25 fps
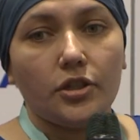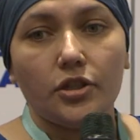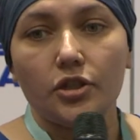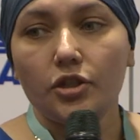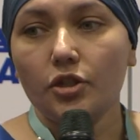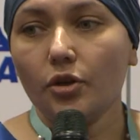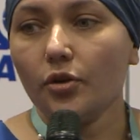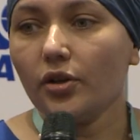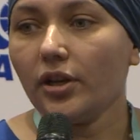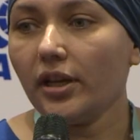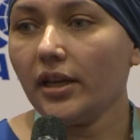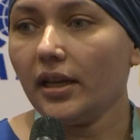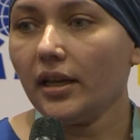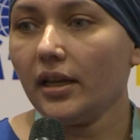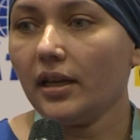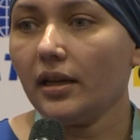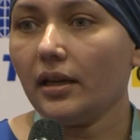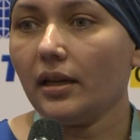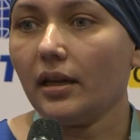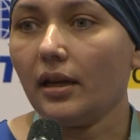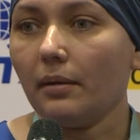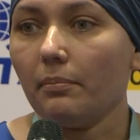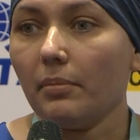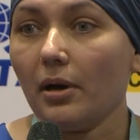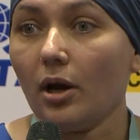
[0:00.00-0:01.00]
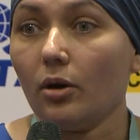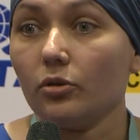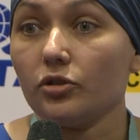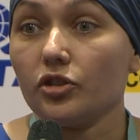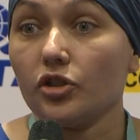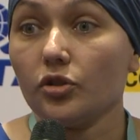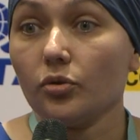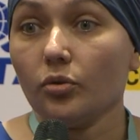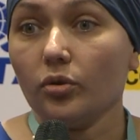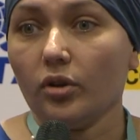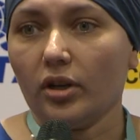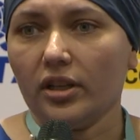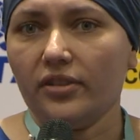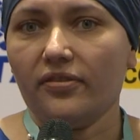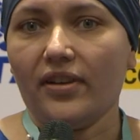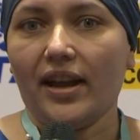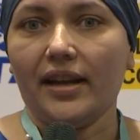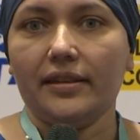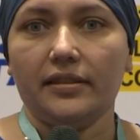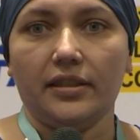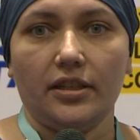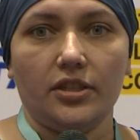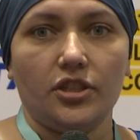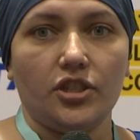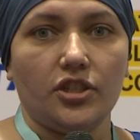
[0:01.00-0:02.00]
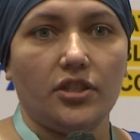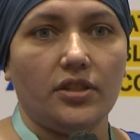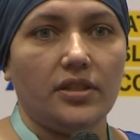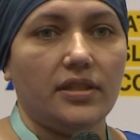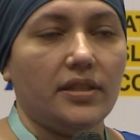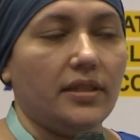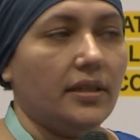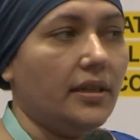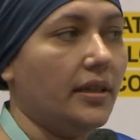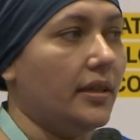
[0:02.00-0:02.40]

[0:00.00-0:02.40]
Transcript: Talking about Zulu advantages,